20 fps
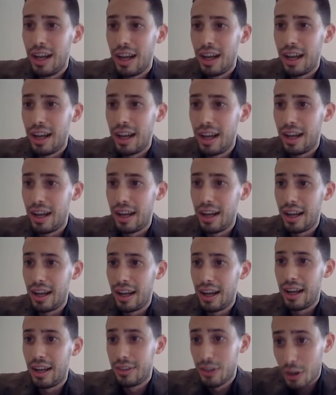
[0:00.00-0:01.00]

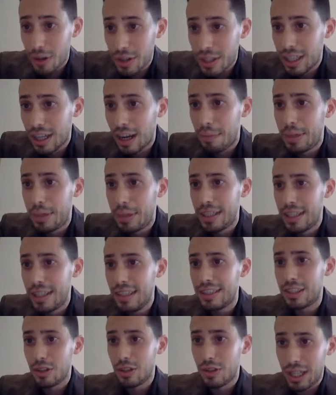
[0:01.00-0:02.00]
nonlinear
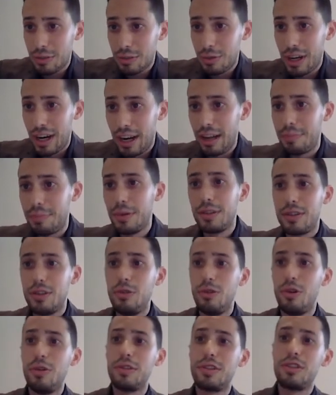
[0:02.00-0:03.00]
PDs, so that we are able
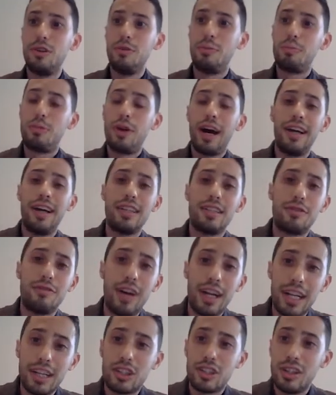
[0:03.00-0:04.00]
to also price
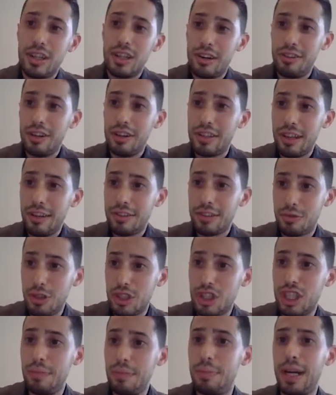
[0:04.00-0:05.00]
financial derivatives,
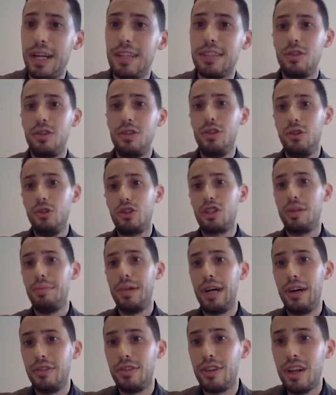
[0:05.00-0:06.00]
which depends on a huge
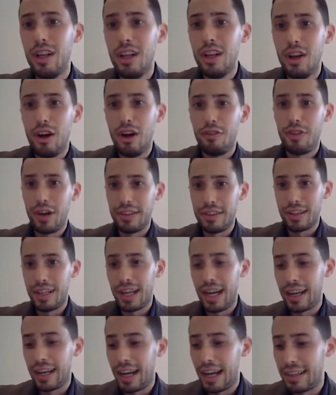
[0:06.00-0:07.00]
amount of
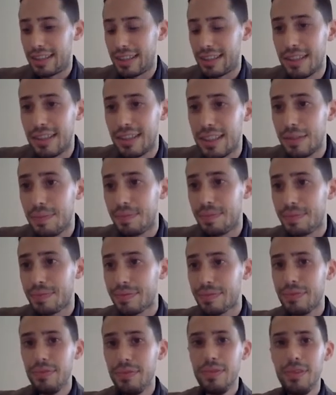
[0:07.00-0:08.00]
underlying assets.
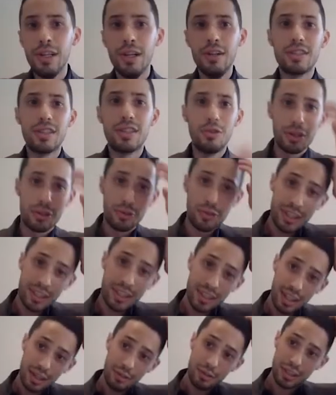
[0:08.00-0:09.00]
So what
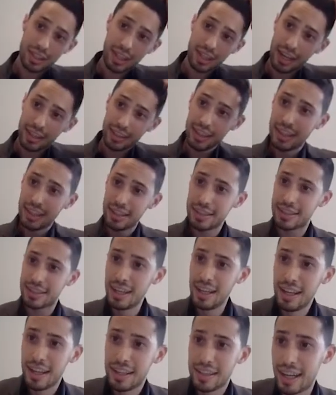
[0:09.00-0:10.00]
recently was the idea is
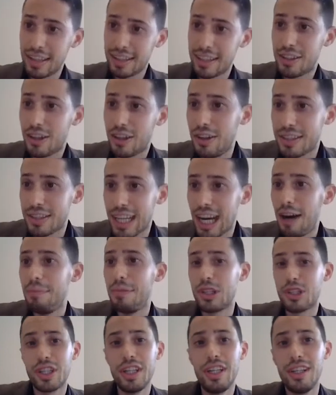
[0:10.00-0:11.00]
that it turns out
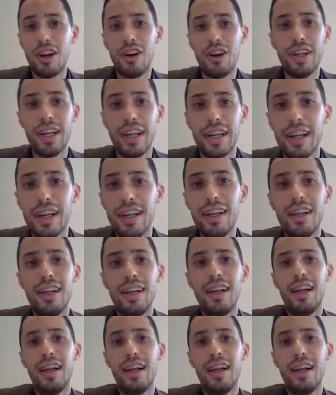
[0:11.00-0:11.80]
machine learning,